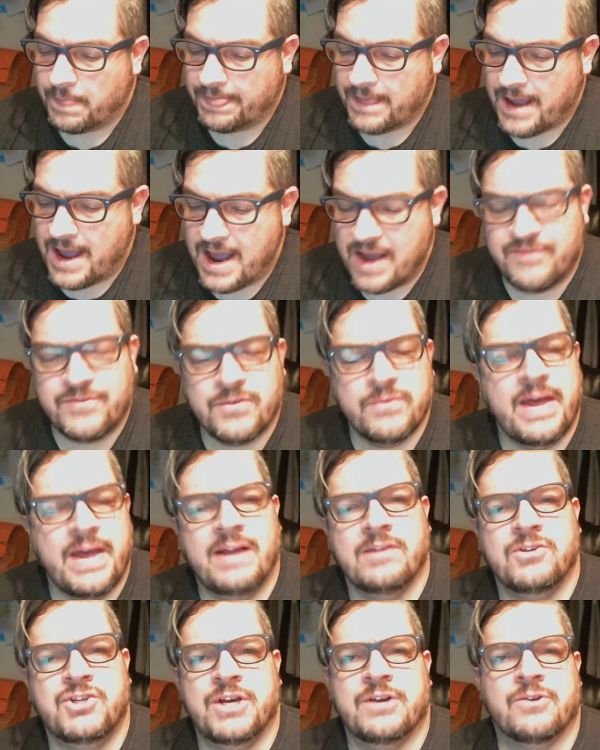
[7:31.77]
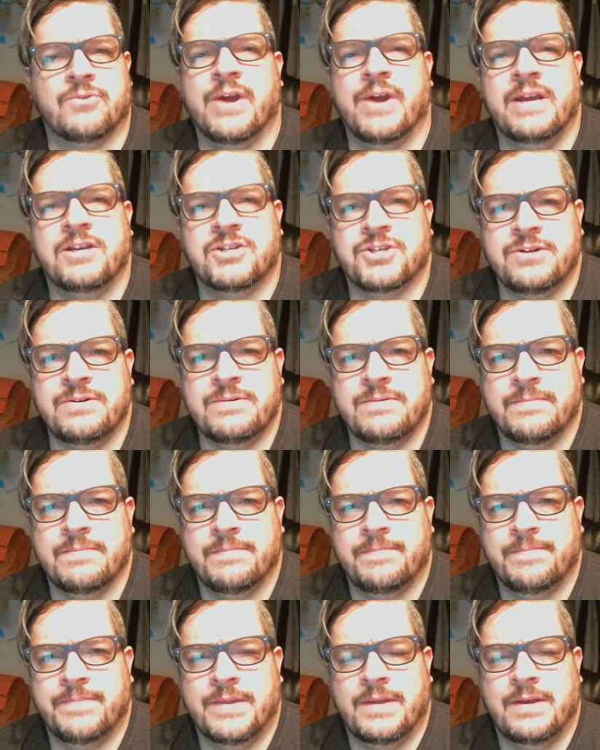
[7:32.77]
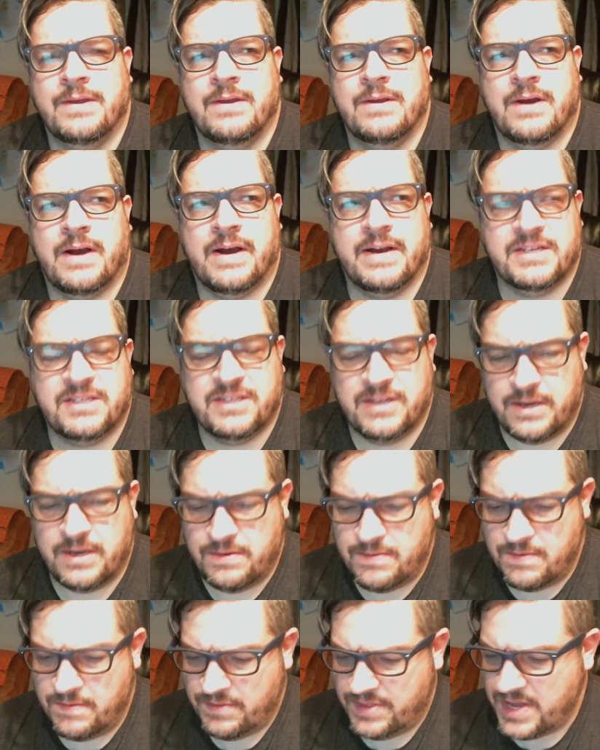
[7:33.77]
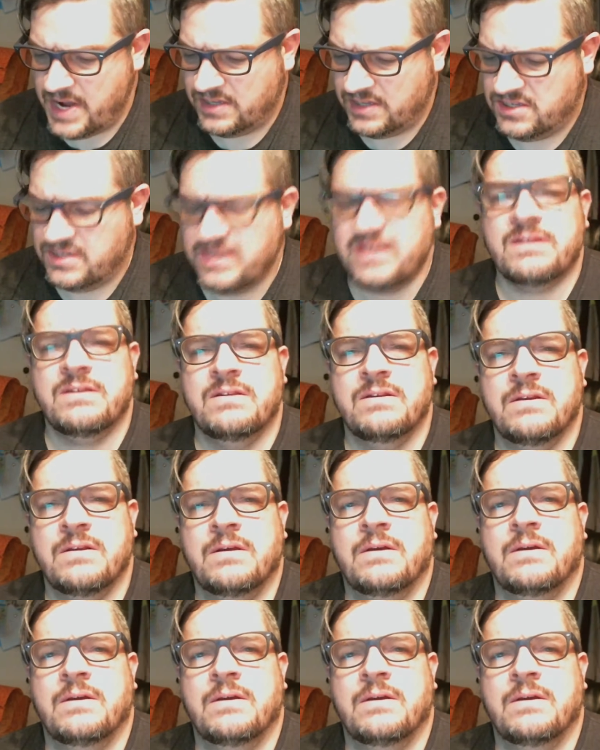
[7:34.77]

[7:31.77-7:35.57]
after that generation, I said, that's it.